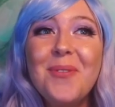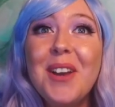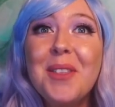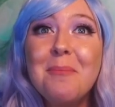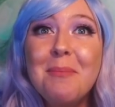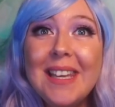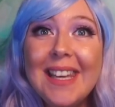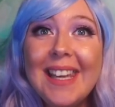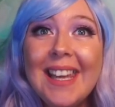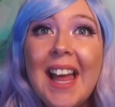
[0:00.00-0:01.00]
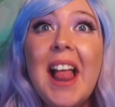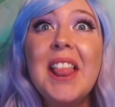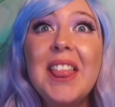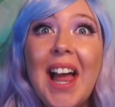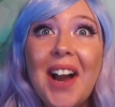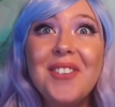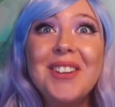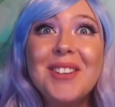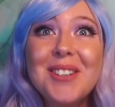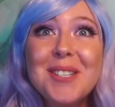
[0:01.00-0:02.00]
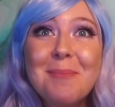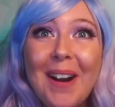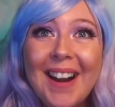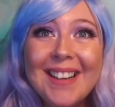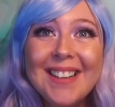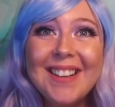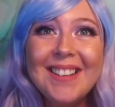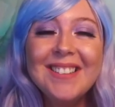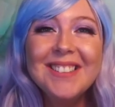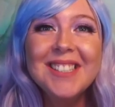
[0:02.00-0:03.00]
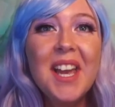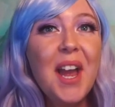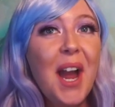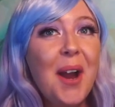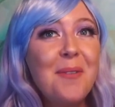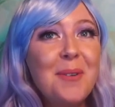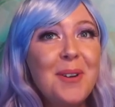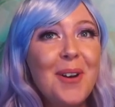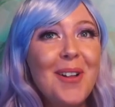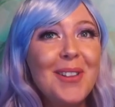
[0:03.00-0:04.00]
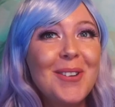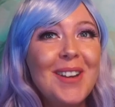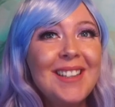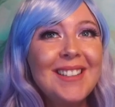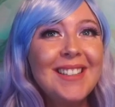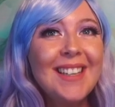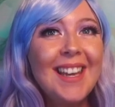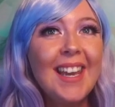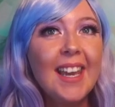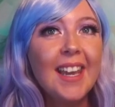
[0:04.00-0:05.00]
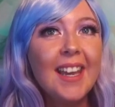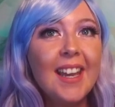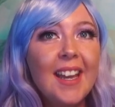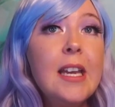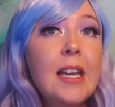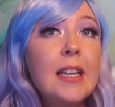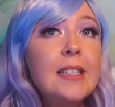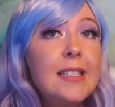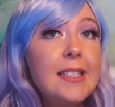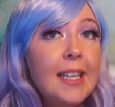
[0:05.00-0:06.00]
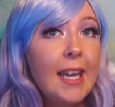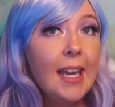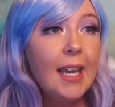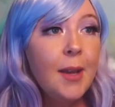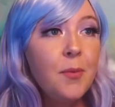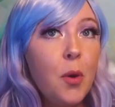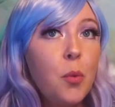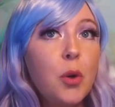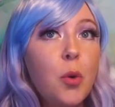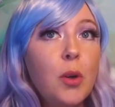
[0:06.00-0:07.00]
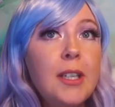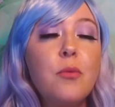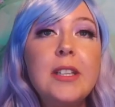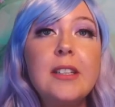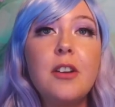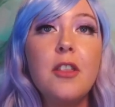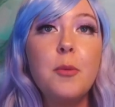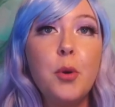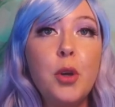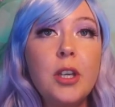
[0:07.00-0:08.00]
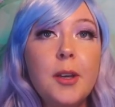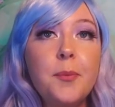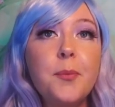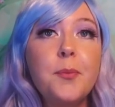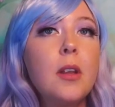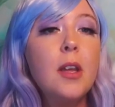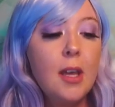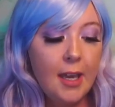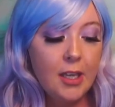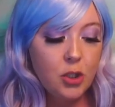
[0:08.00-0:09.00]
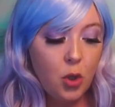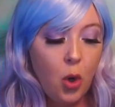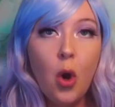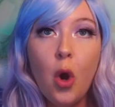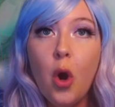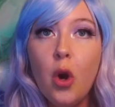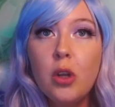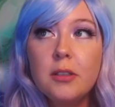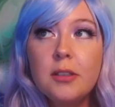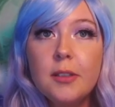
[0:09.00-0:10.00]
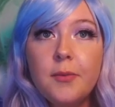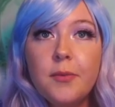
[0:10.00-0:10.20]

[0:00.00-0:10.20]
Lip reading: with me, Lavender Sparkles. How are we all doing today? Today, we're going to read another book. It's called